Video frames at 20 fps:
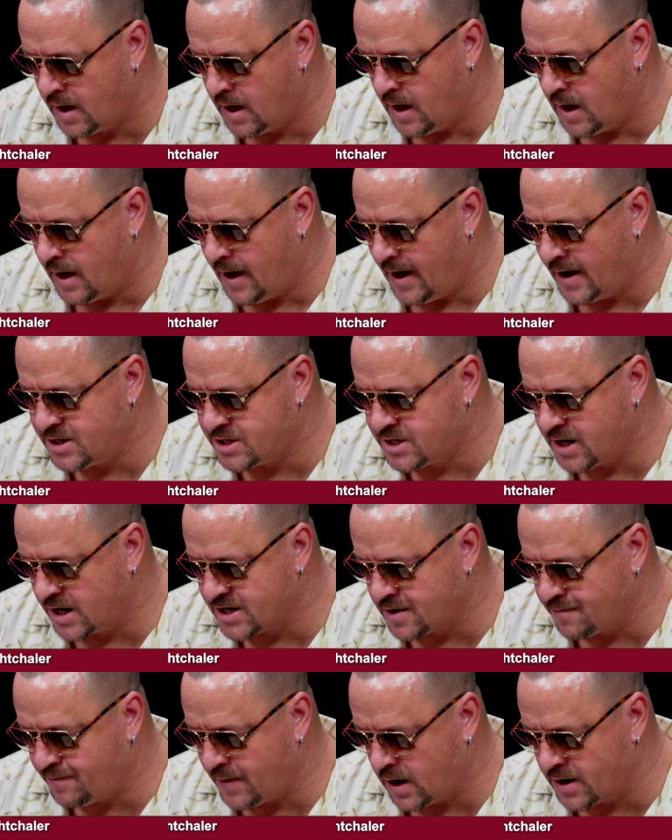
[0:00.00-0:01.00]
And
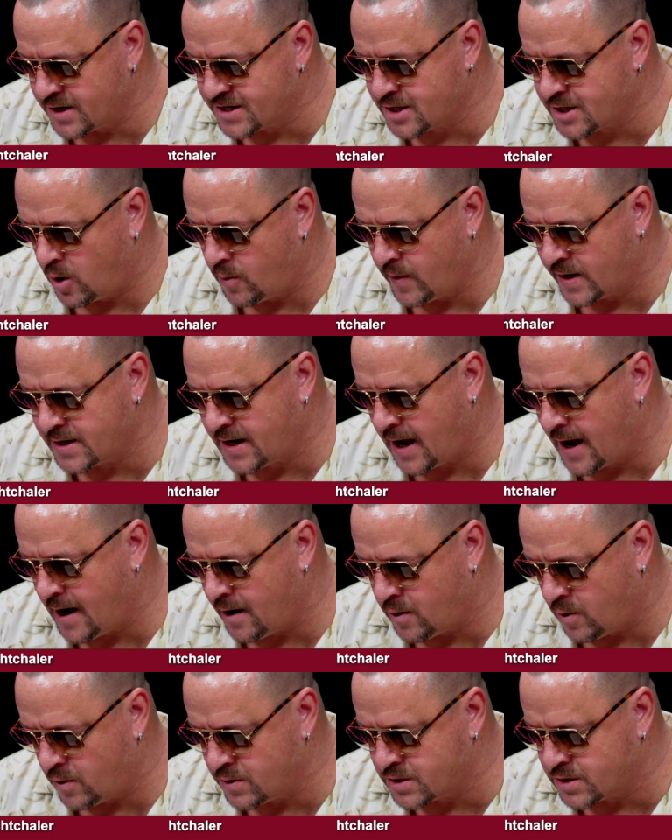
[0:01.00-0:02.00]
Jezebel is going down
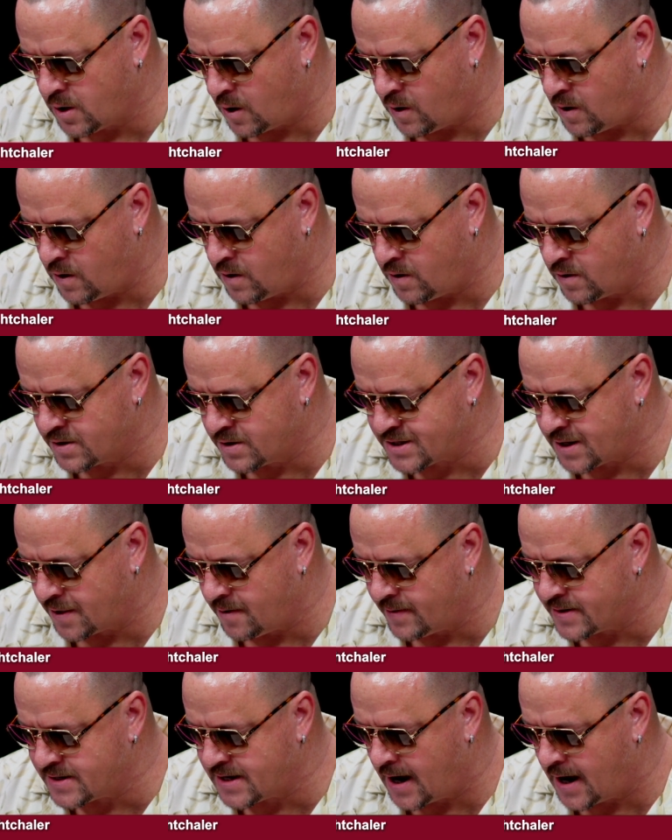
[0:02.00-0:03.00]
on dogs, and the
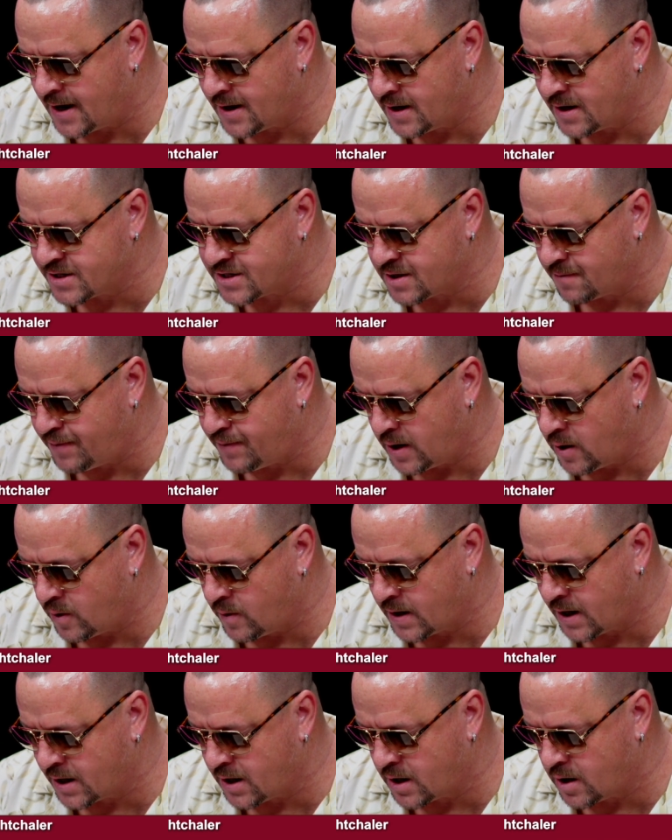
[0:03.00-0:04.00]
Madonna is
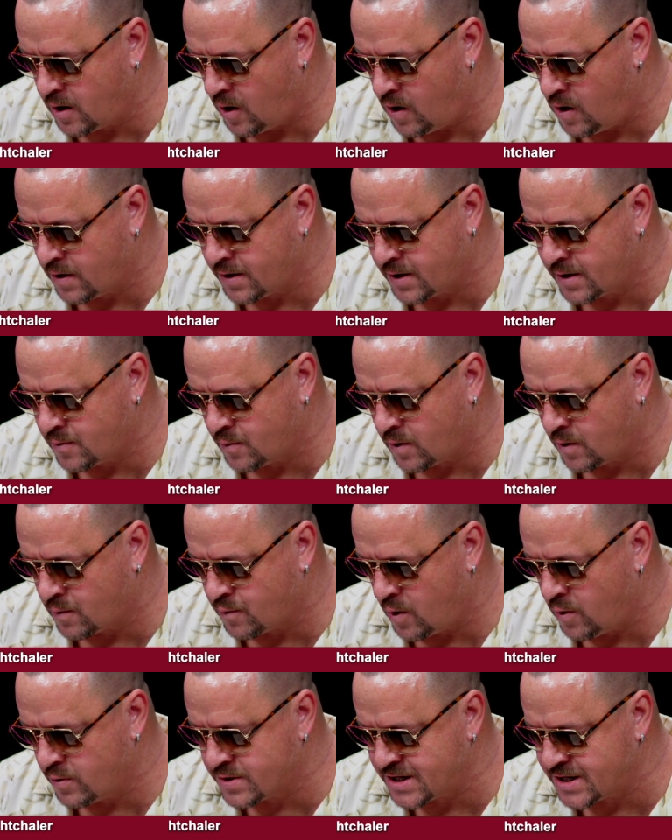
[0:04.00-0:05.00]
appearing in a garden where
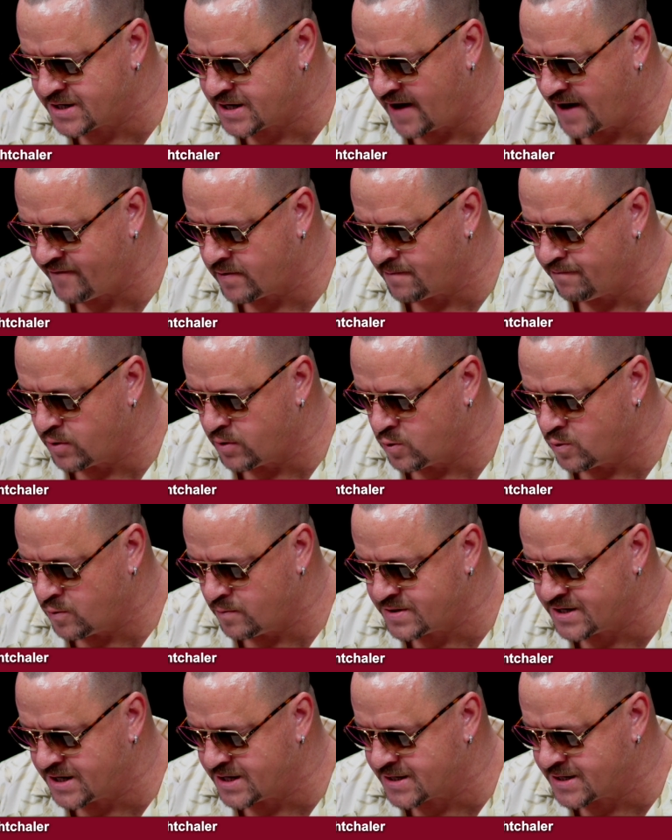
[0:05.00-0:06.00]
roses haven't bloomed
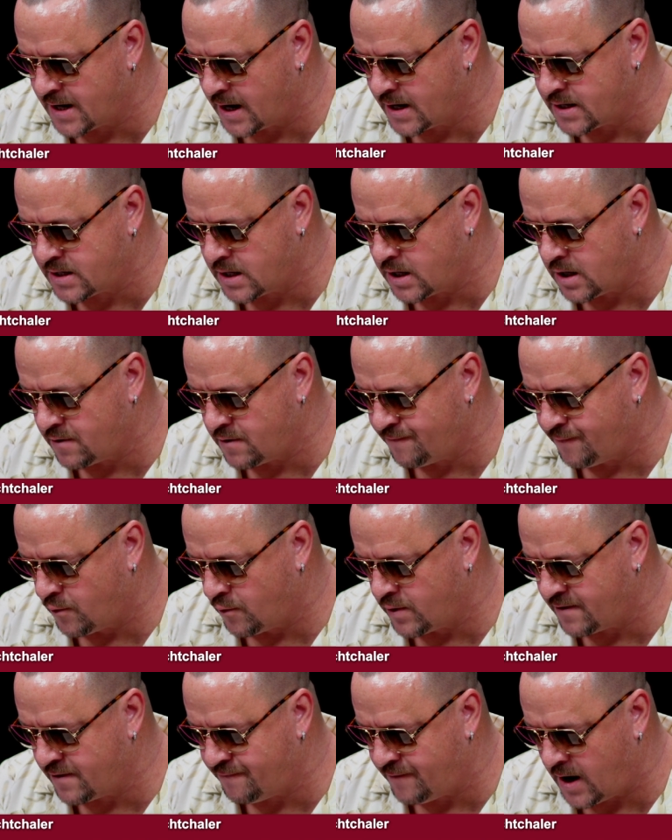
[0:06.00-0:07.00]
since
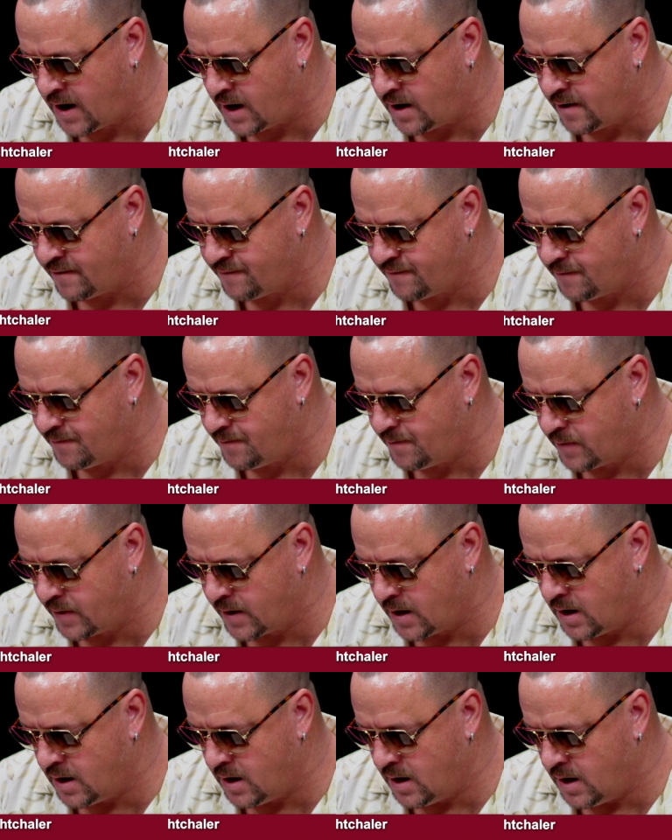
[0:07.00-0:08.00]
1945.
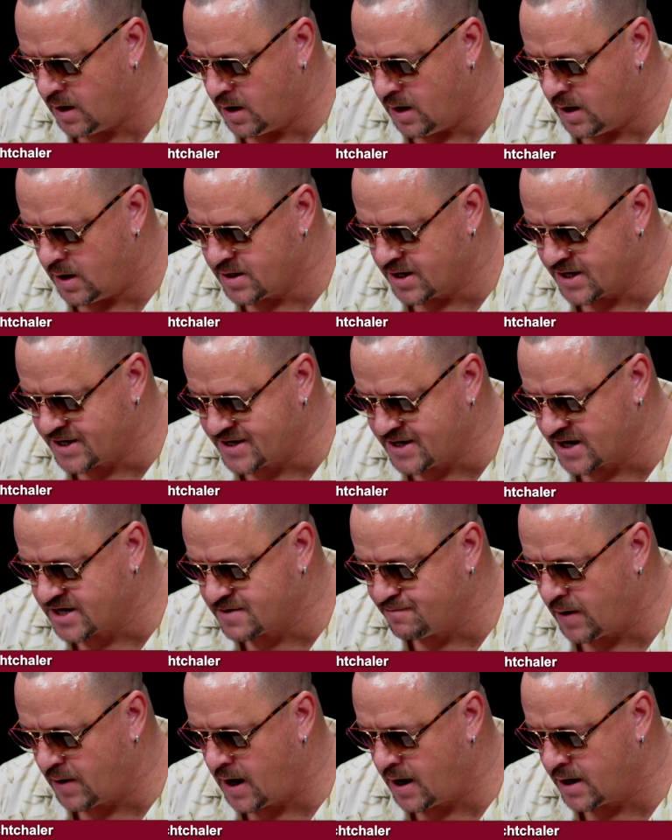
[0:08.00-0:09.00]
To 6
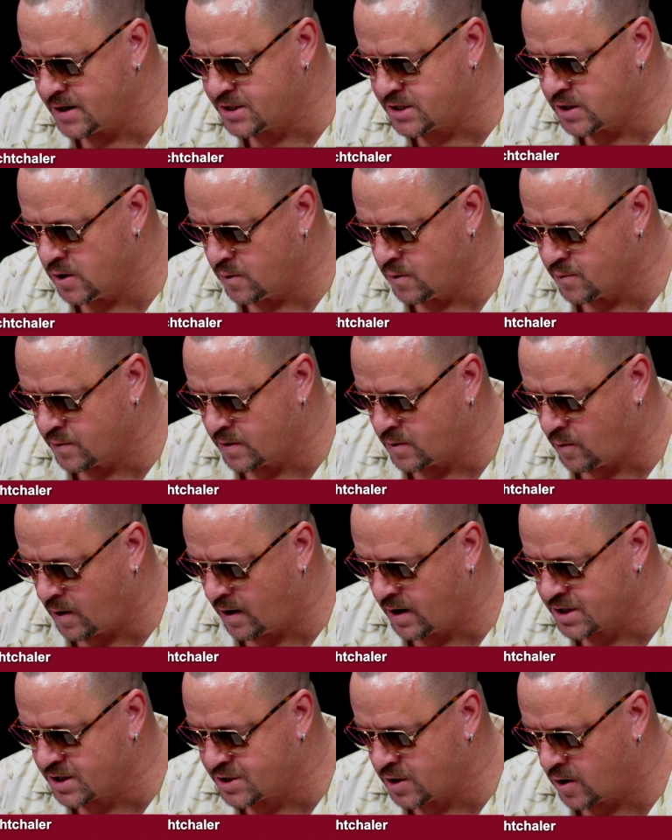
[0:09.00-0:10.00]
blind children wearing
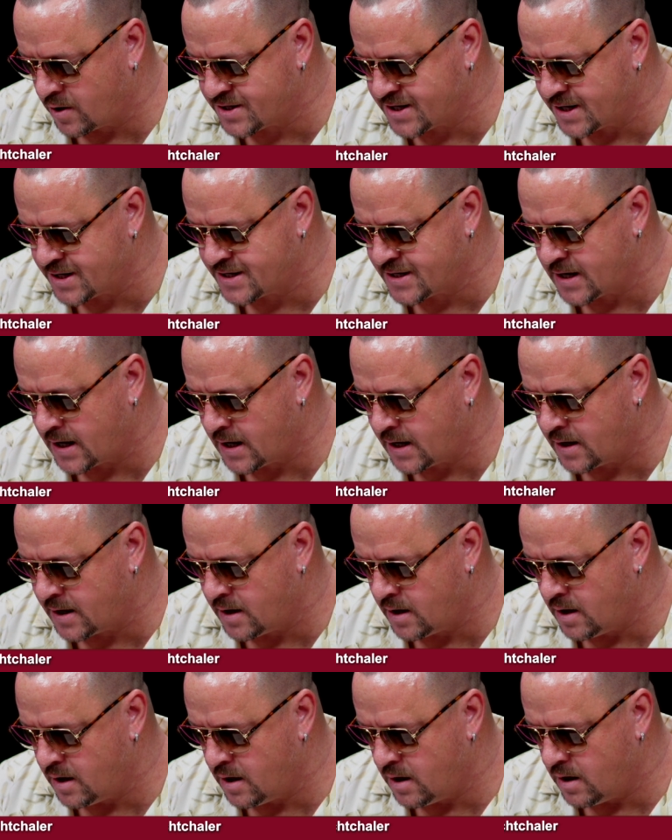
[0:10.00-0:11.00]
shirts that say,
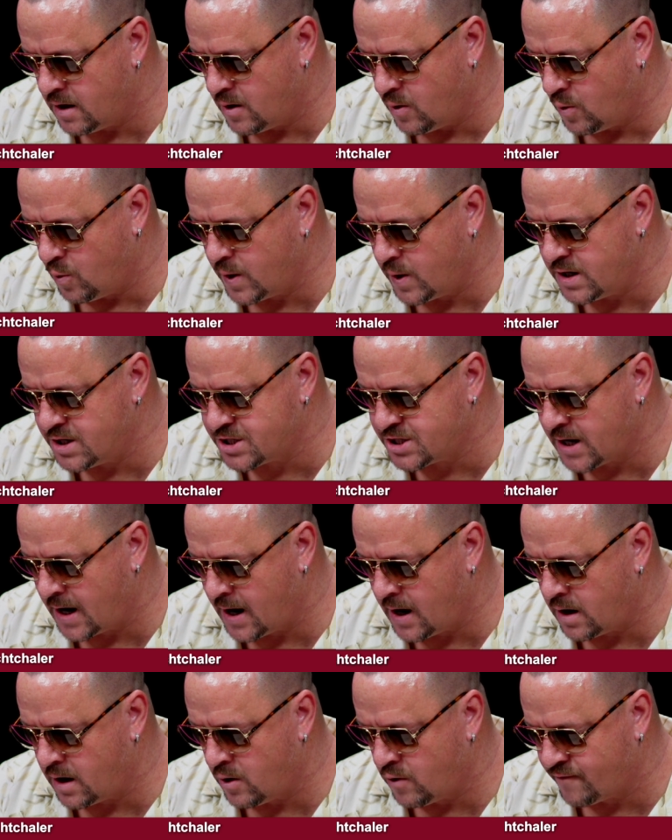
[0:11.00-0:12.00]
"We
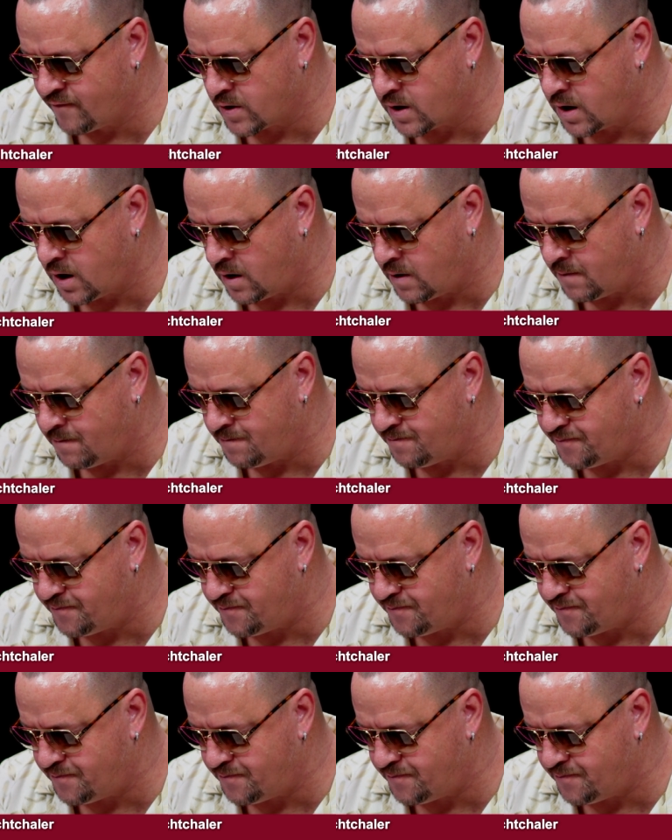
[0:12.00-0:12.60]
shall overcome."